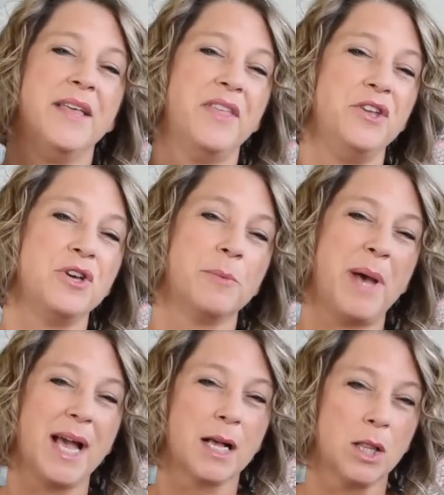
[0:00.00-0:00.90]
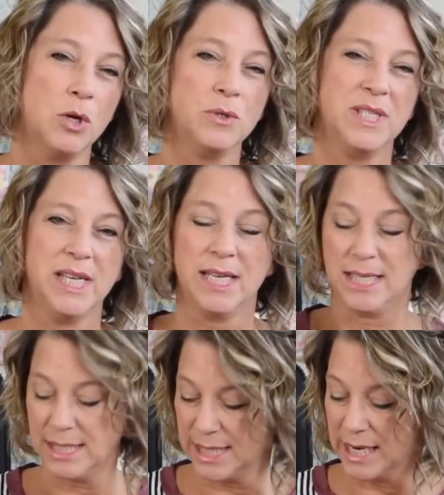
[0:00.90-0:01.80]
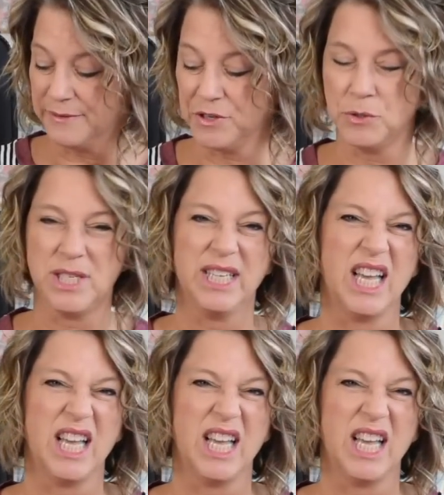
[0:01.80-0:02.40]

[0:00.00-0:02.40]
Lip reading: that you could pack clothes in instead of using